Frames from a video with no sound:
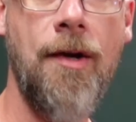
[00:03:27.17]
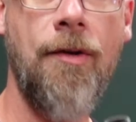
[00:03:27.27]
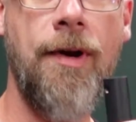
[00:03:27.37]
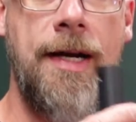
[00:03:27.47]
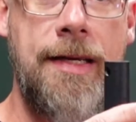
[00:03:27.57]

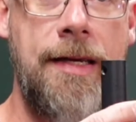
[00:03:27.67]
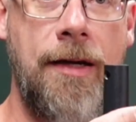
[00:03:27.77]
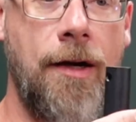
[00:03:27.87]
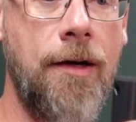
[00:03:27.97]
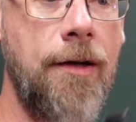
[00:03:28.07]
right
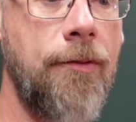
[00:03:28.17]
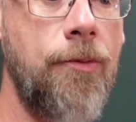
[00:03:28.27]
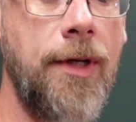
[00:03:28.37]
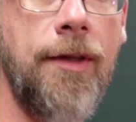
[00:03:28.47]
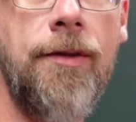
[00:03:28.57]
here
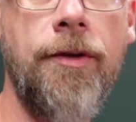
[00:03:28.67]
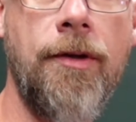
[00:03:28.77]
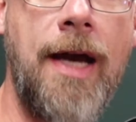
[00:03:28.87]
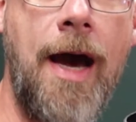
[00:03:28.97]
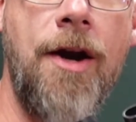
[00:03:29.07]
with little
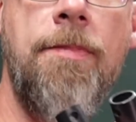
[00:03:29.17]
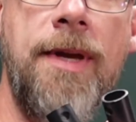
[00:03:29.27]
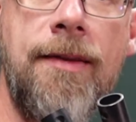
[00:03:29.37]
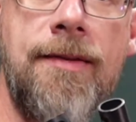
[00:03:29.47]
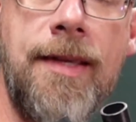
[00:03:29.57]
cotter
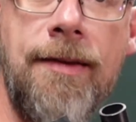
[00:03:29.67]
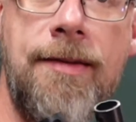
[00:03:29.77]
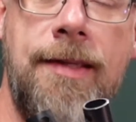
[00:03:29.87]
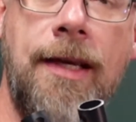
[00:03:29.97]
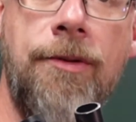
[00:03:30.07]
pins that
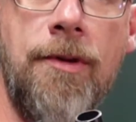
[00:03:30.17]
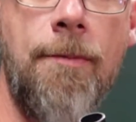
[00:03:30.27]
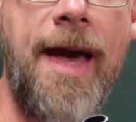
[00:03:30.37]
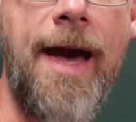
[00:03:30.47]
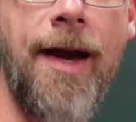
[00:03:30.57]
stick through the
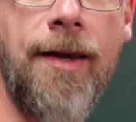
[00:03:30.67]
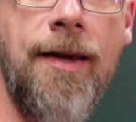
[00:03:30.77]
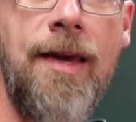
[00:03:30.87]
back